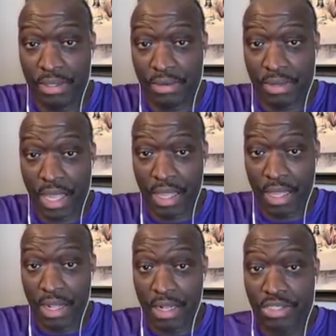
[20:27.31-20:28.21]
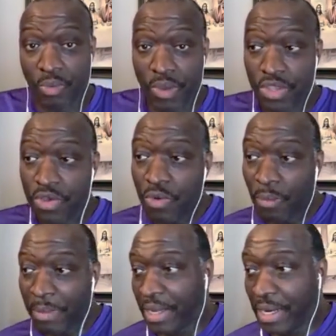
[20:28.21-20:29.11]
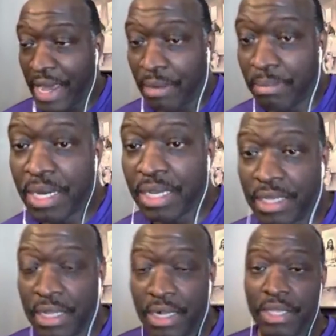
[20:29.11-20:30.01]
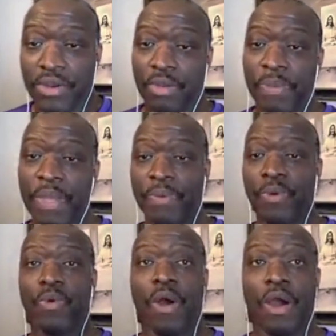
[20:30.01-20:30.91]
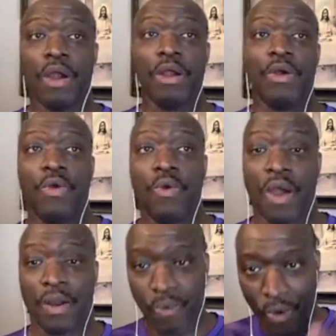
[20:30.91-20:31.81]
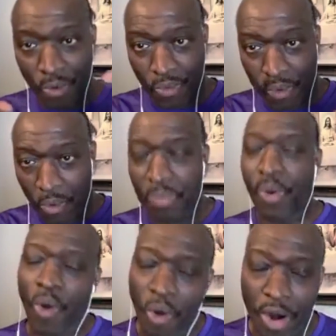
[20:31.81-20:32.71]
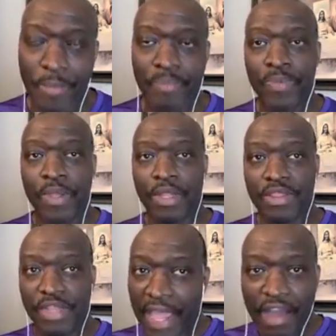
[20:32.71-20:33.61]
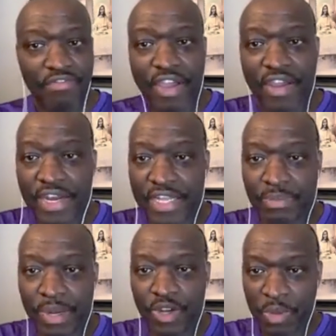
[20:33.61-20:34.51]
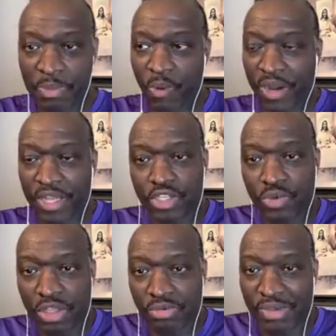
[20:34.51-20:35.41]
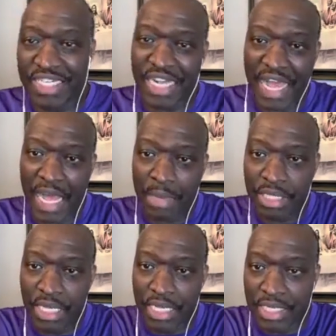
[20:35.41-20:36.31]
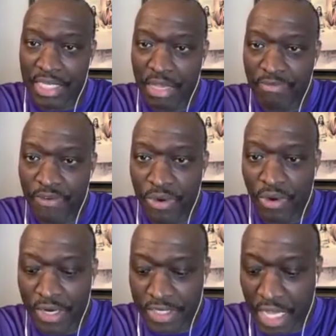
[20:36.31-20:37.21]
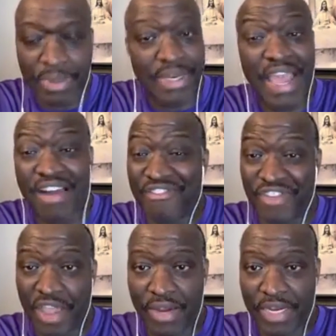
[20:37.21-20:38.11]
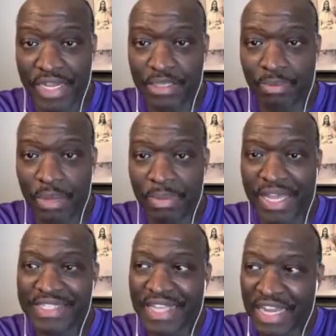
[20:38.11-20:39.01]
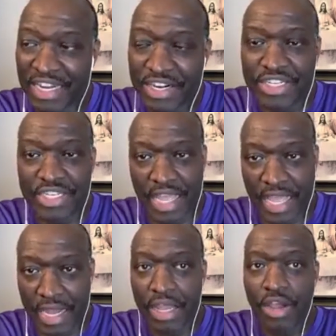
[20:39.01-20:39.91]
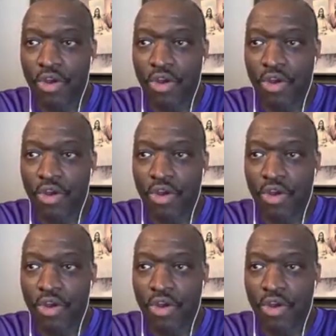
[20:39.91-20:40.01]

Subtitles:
Okay. So when you don't make a lot of money, you know, the people who are quote poor, they are very disciplined. Those people working 2 and 3 jobs to keep food on the table, they are very disciplined because they understand